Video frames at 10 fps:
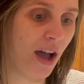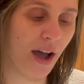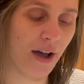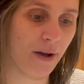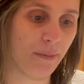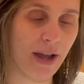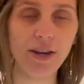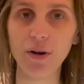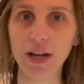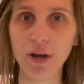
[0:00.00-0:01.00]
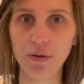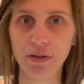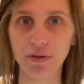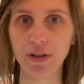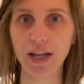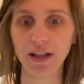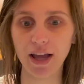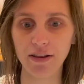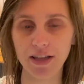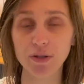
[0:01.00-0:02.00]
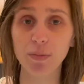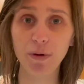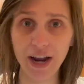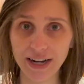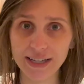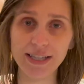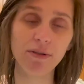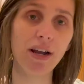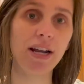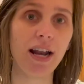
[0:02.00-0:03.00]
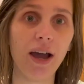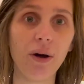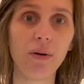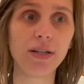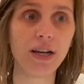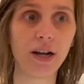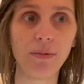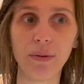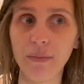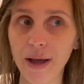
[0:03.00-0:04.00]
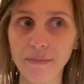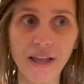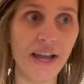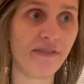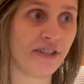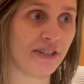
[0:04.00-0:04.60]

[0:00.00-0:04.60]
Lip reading: I go through like a lot of things with pregnancy right now and talk about mom life.